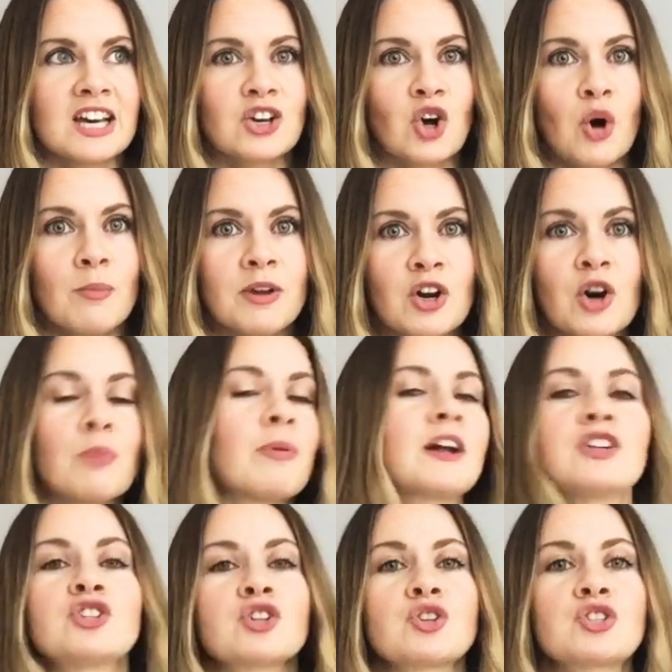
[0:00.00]
coming up
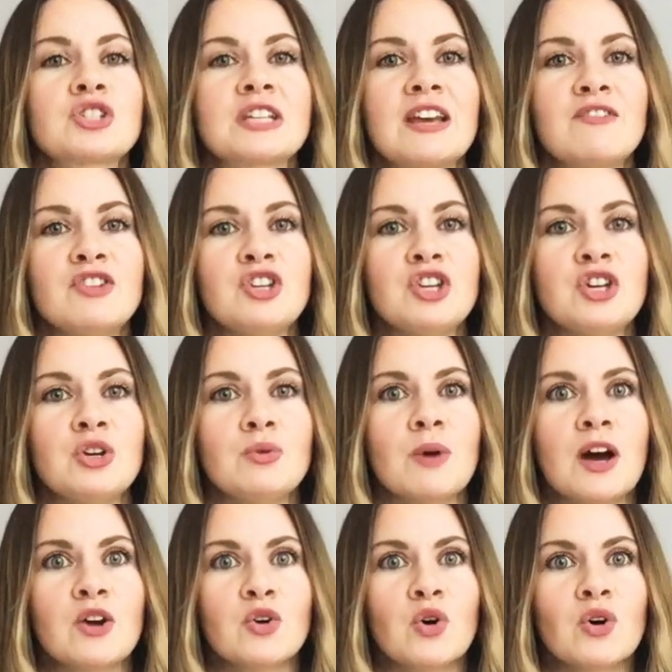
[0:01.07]
and just giving
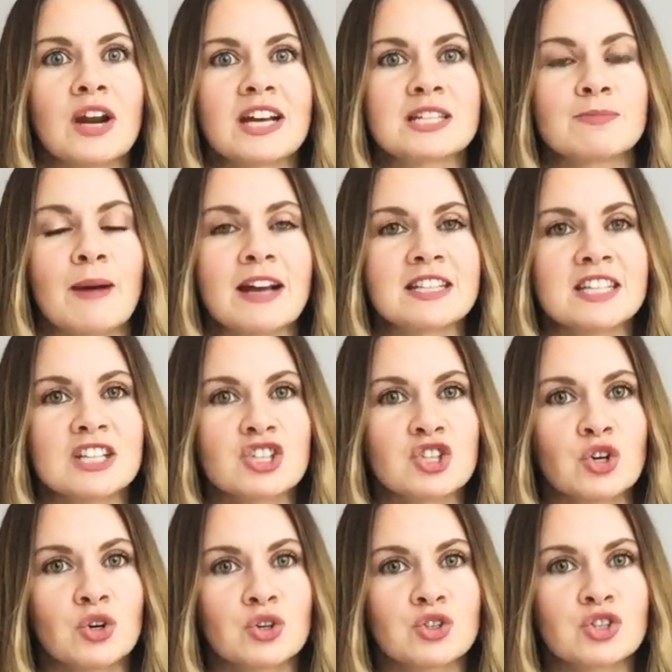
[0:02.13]
you an unexpected
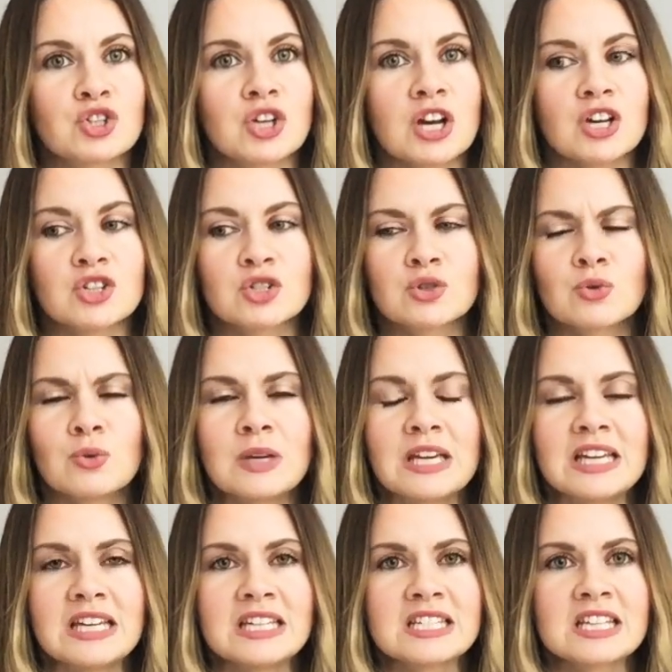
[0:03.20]
touch, a
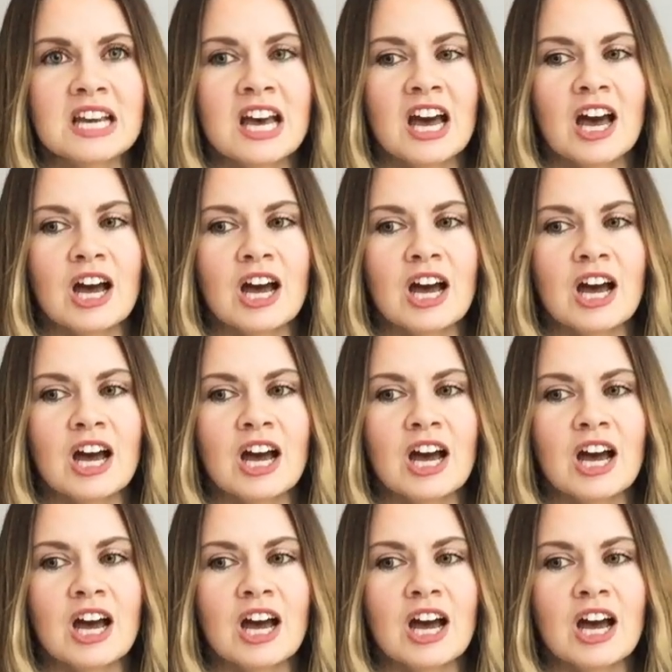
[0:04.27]
squeeze,